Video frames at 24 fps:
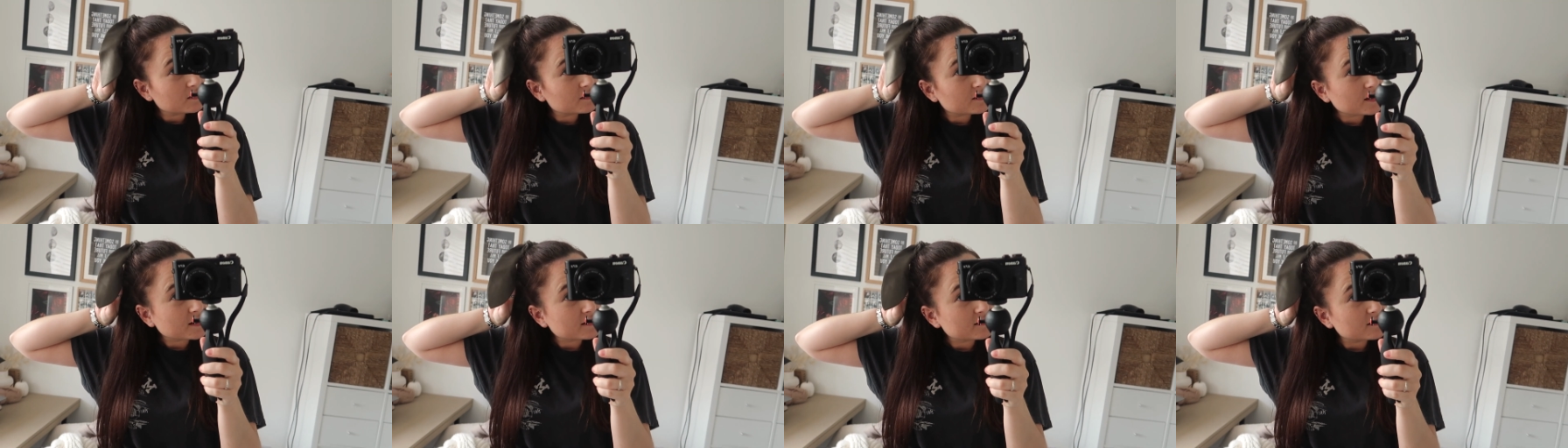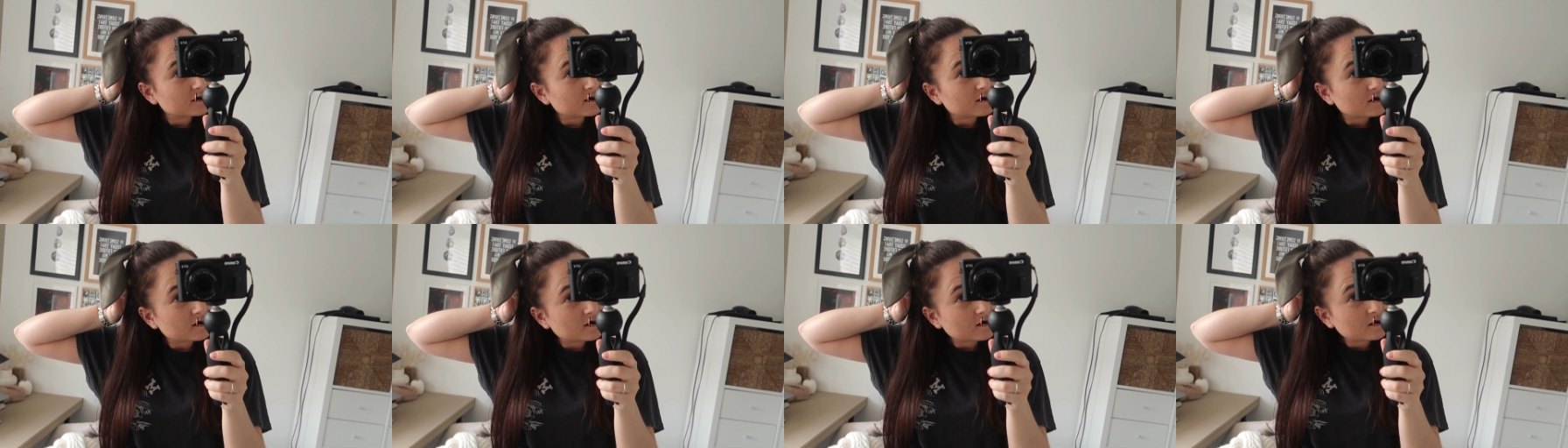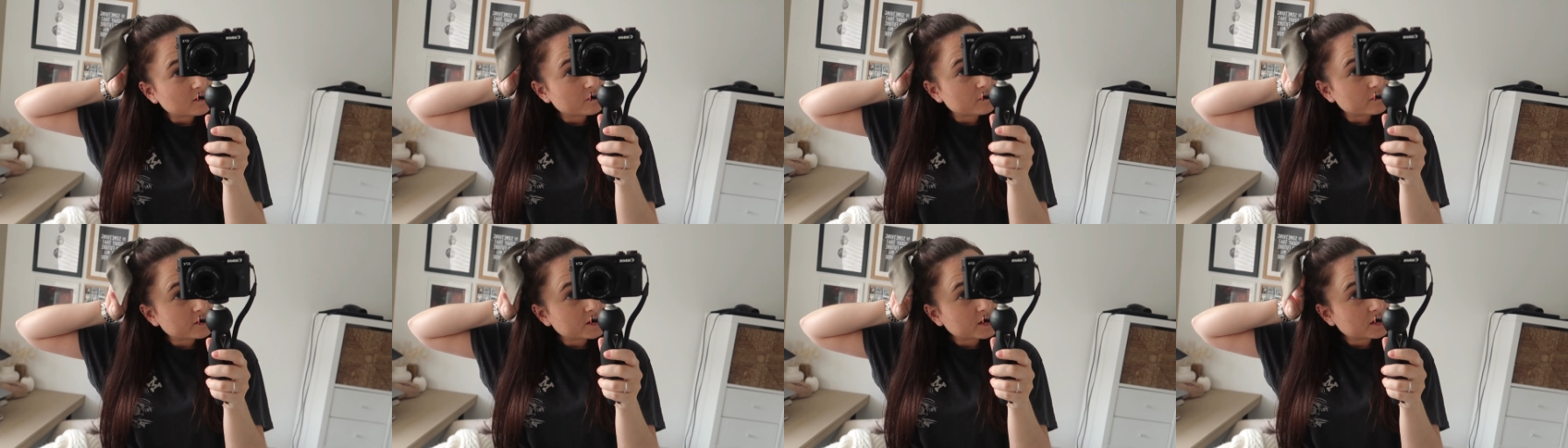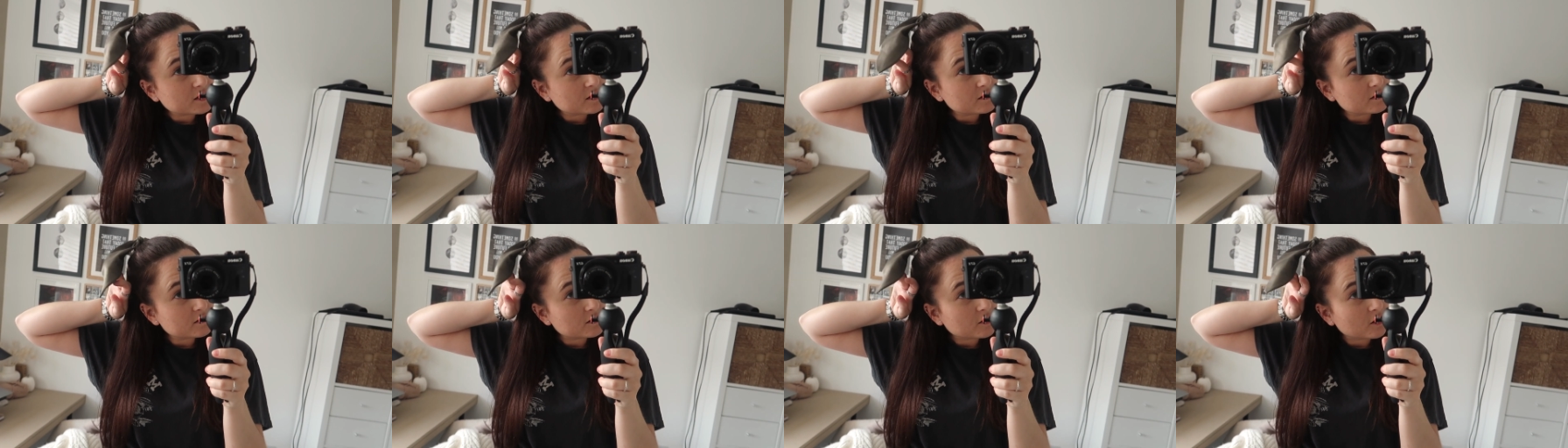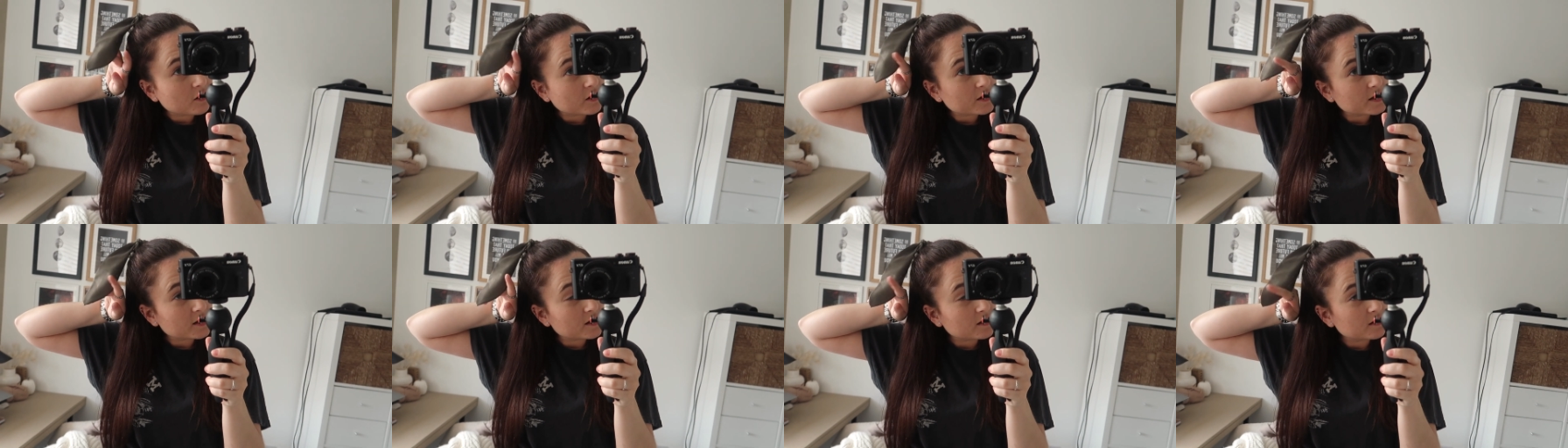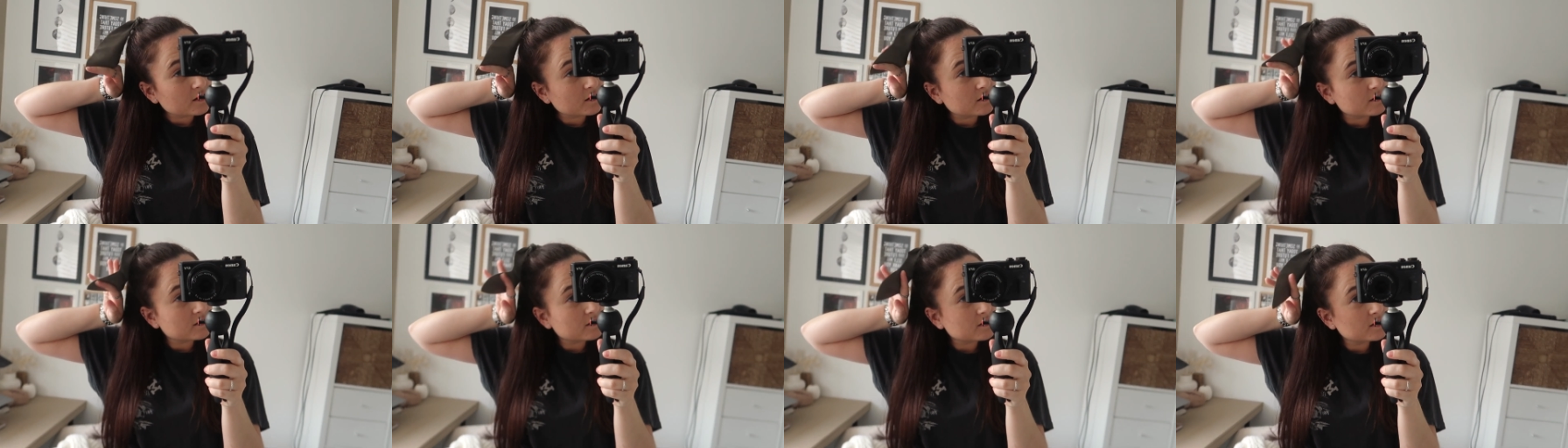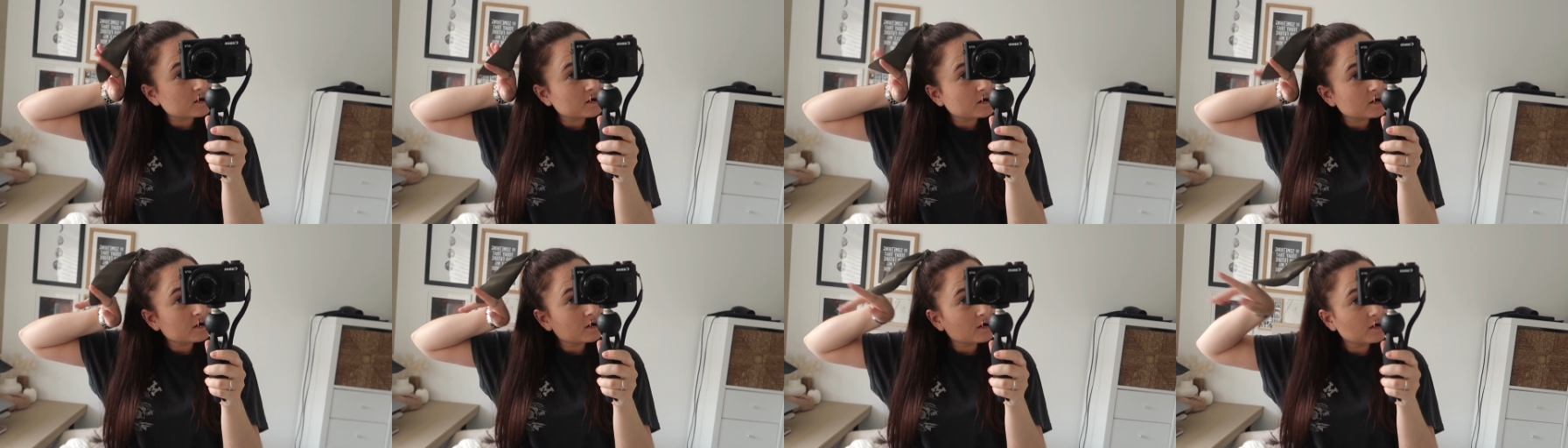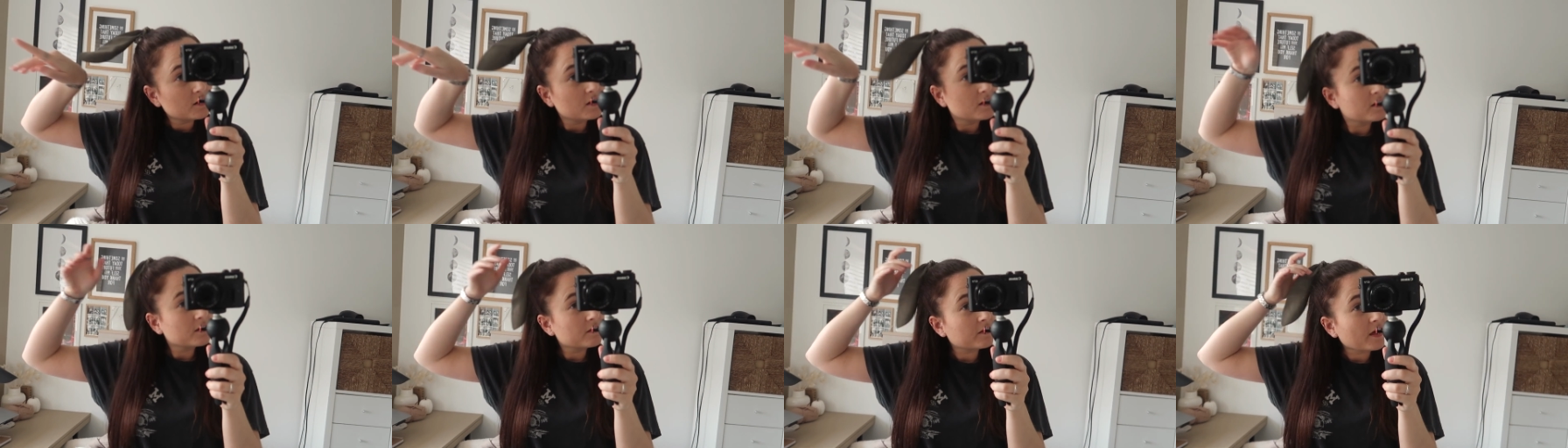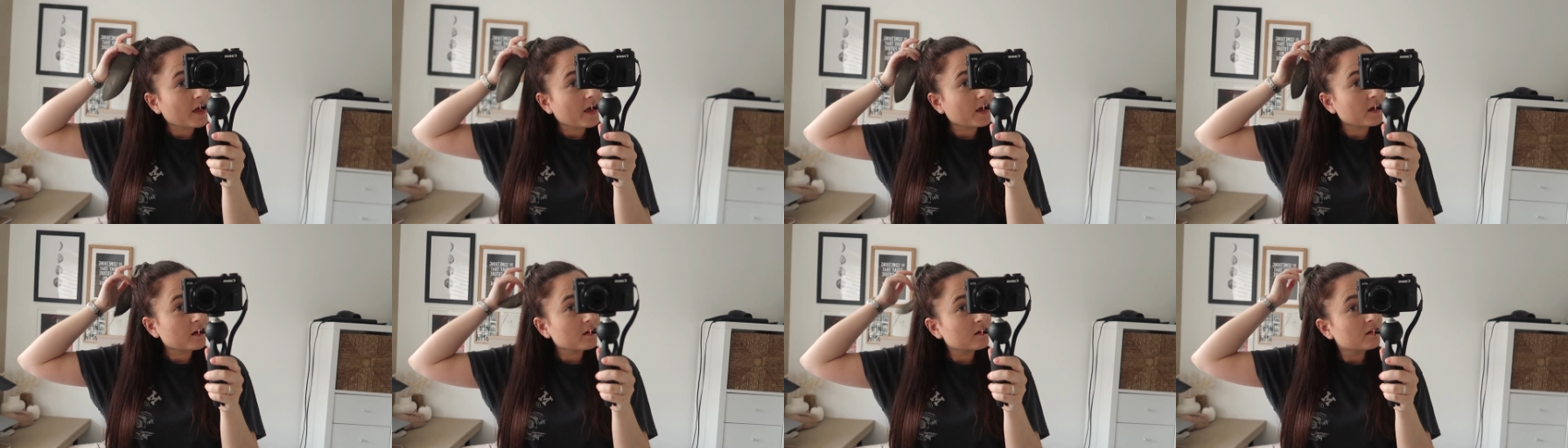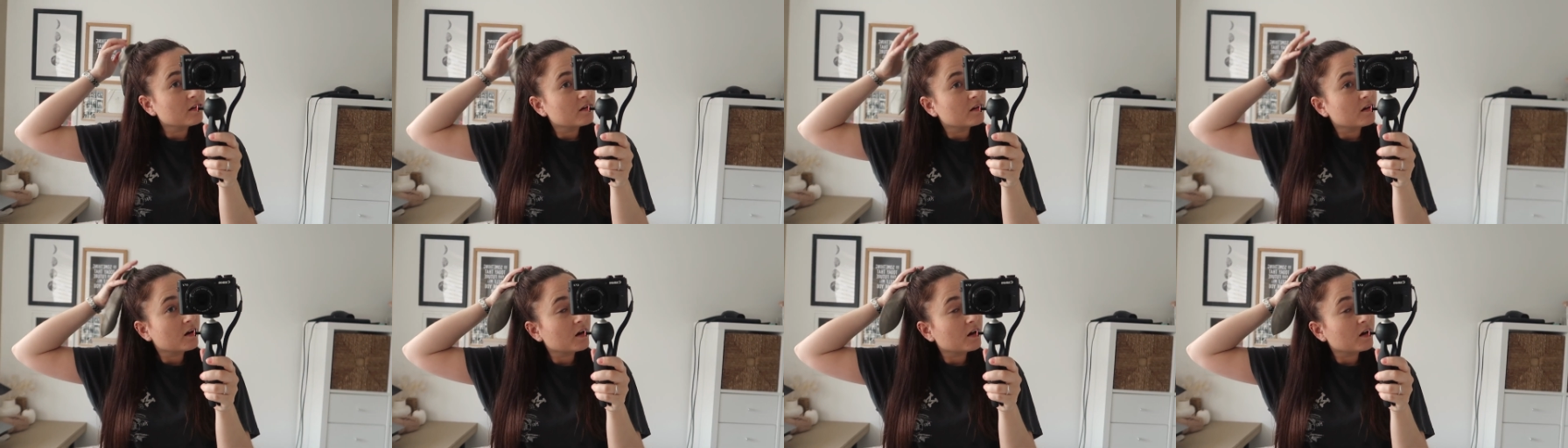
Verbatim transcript: satiny, green, khaki thing.